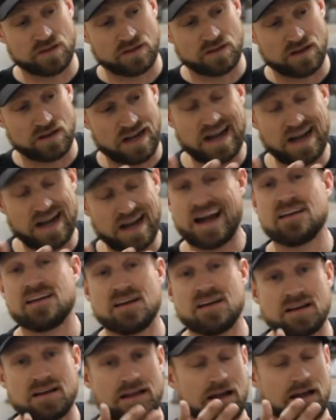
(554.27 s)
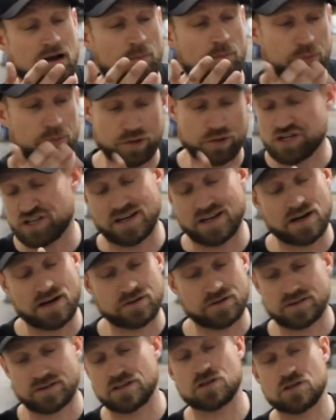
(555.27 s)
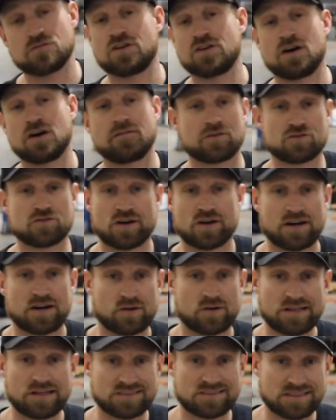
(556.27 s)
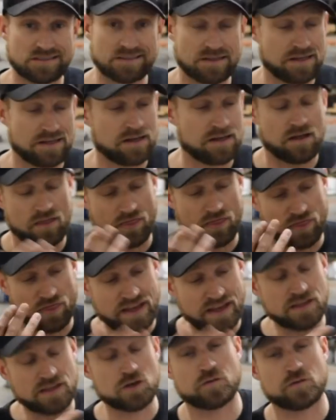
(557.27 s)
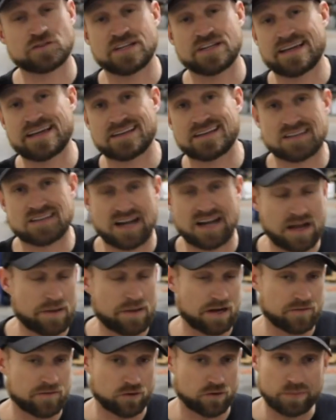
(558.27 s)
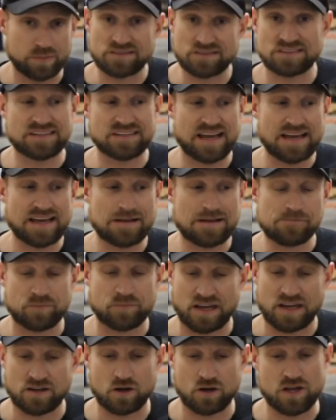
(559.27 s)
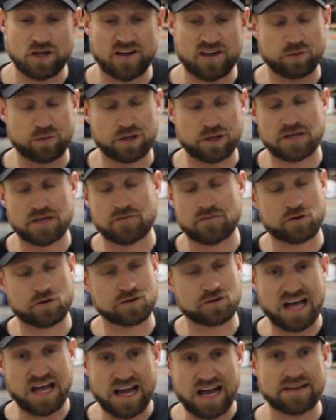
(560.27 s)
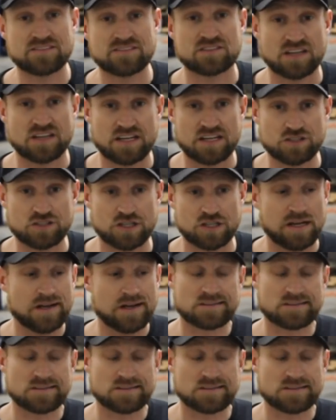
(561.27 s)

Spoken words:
I appreciate everything you've done for drag racing. Thank you for taking the time out of your busy day. I know you have plenty of other lives to touch.